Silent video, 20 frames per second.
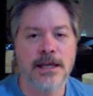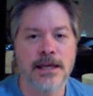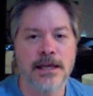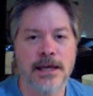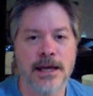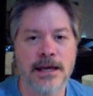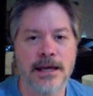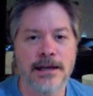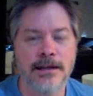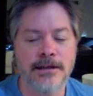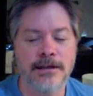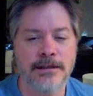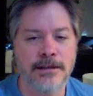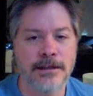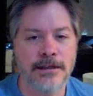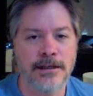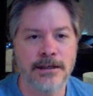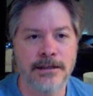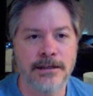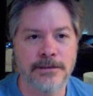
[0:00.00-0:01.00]
And
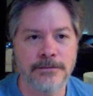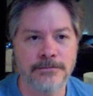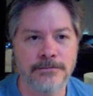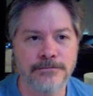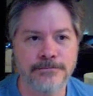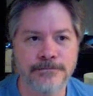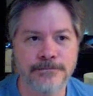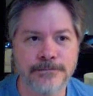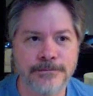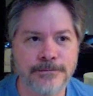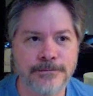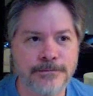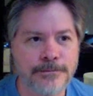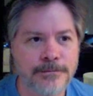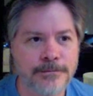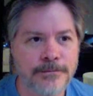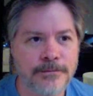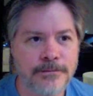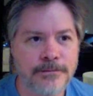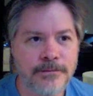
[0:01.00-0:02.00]
uh,
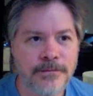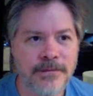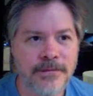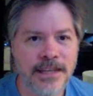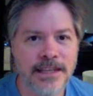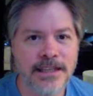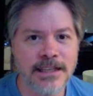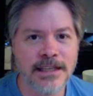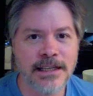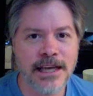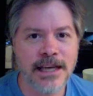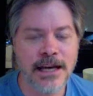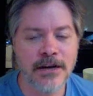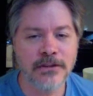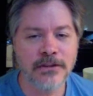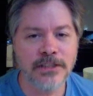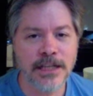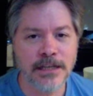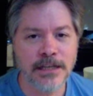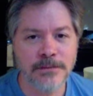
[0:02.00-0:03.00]
the
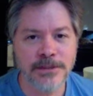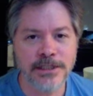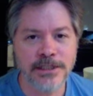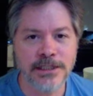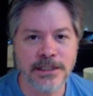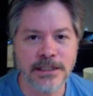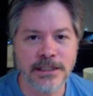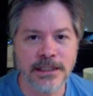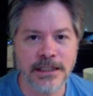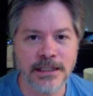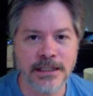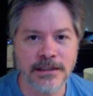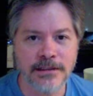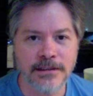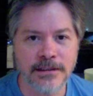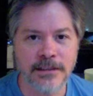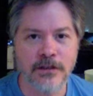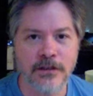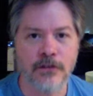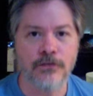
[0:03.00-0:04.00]
accounts I'm
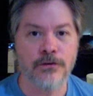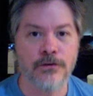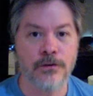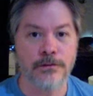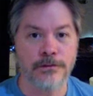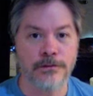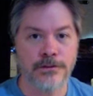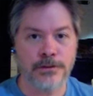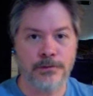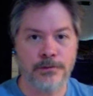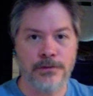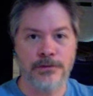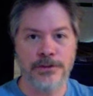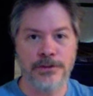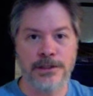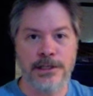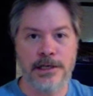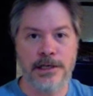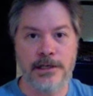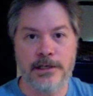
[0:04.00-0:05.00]
seeing, you know, from
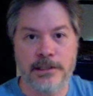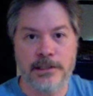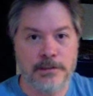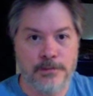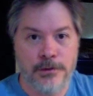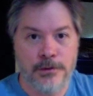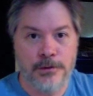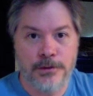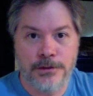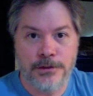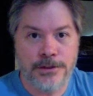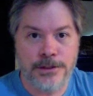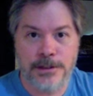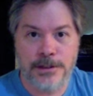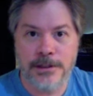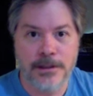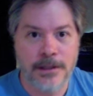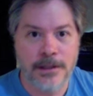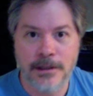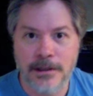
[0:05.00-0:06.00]
supposed gun experts,
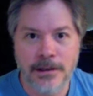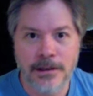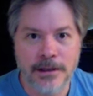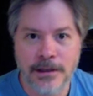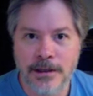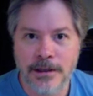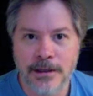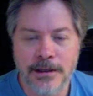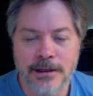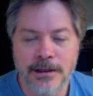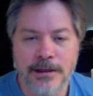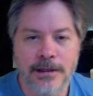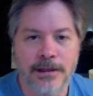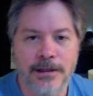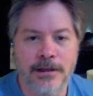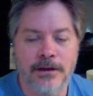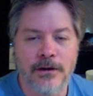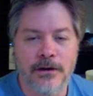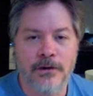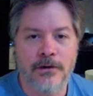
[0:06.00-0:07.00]

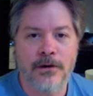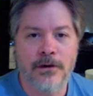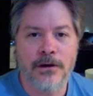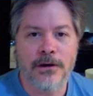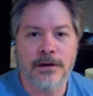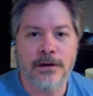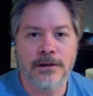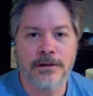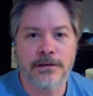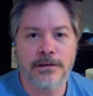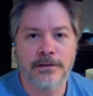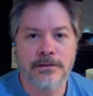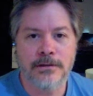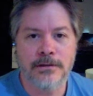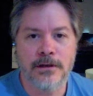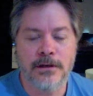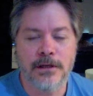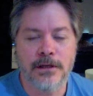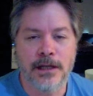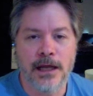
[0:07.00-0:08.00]
you know, on
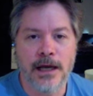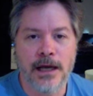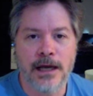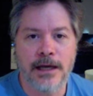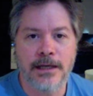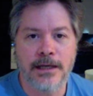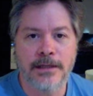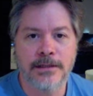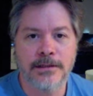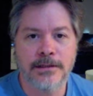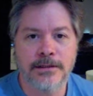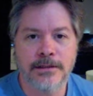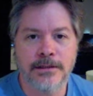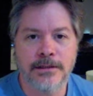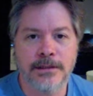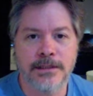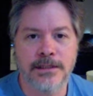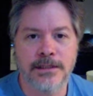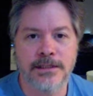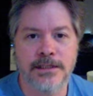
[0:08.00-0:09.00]
online,
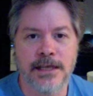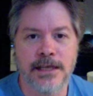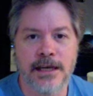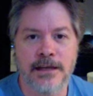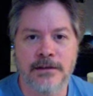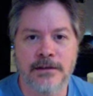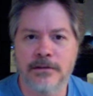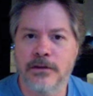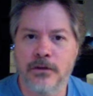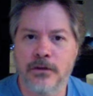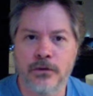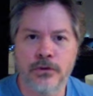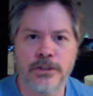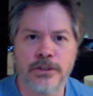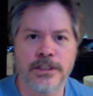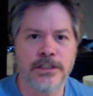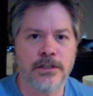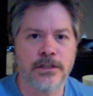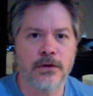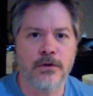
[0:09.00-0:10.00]
is that
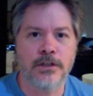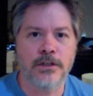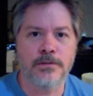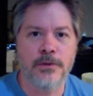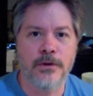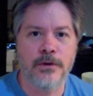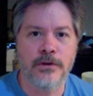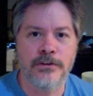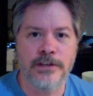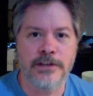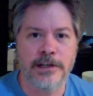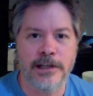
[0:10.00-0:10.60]
Uzi's always pulled to the